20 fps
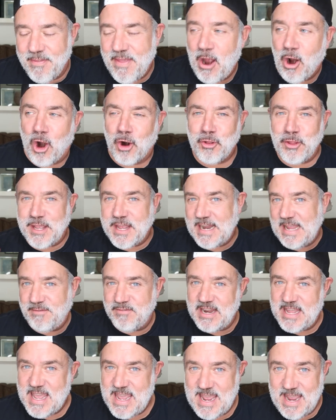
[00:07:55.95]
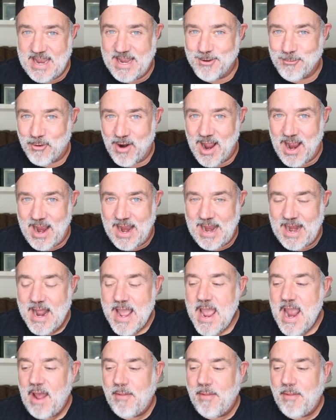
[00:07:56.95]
and they hardly can even eat, right?